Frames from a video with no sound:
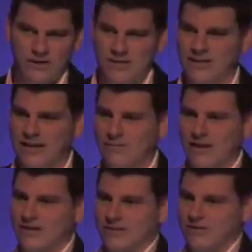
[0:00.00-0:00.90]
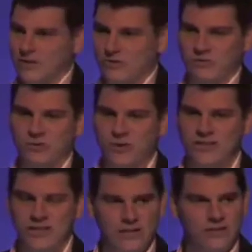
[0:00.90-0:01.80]
TK Maxx has
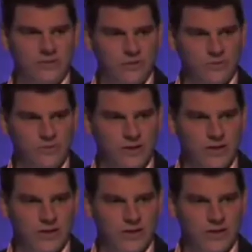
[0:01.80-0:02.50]
228 shops.